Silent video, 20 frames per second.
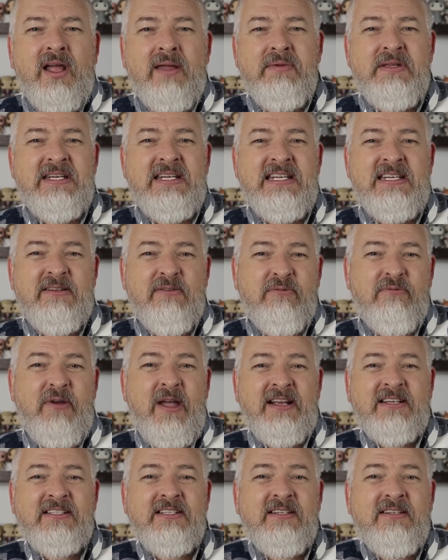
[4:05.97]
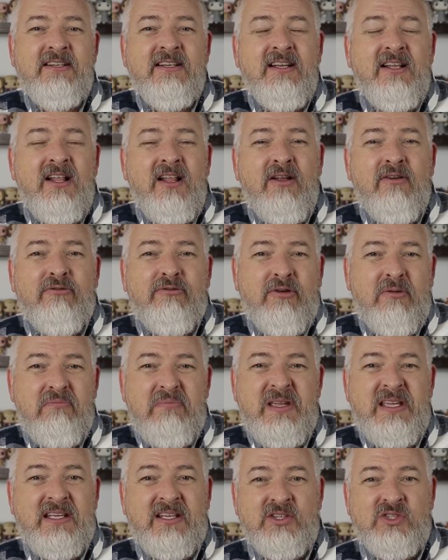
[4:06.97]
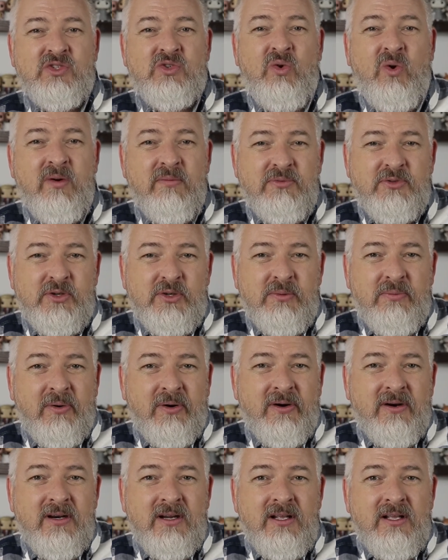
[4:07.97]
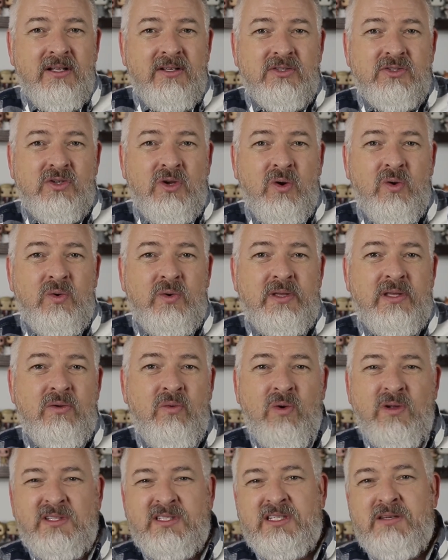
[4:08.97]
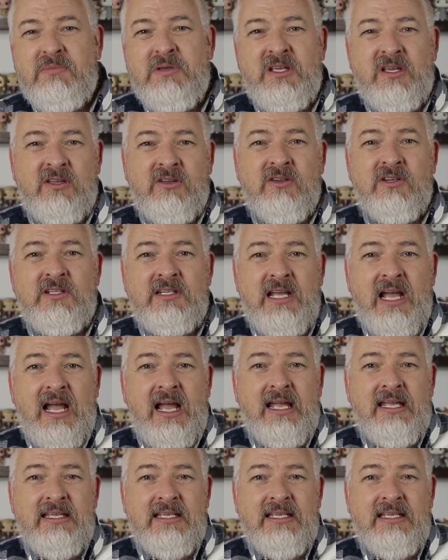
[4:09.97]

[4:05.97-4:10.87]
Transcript: I mean, he defected from being a stormtrooper, so he wants to be a good guy.